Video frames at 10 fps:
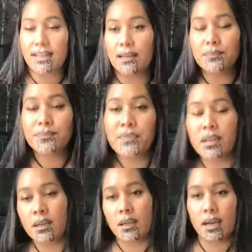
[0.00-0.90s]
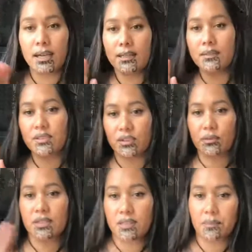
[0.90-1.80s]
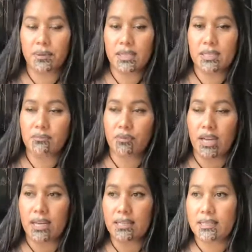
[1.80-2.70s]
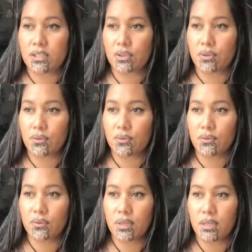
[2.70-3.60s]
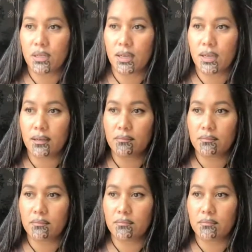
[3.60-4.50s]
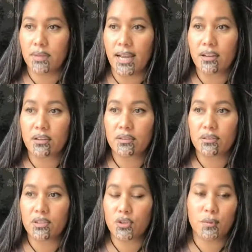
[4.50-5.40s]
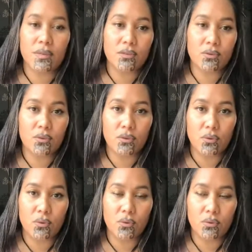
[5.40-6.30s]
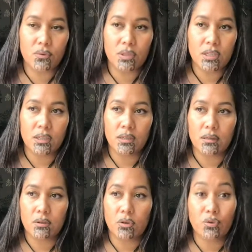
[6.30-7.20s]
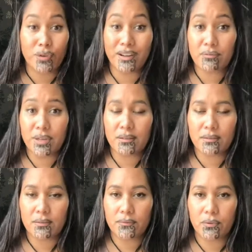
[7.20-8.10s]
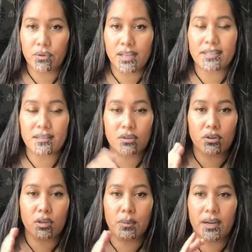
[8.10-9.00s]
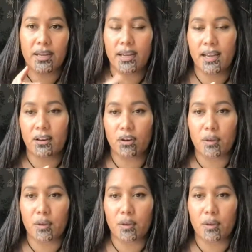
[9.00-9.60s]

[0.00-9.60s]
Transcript: now. So the tip is regards to how to determine your ground rent for your license to occupy and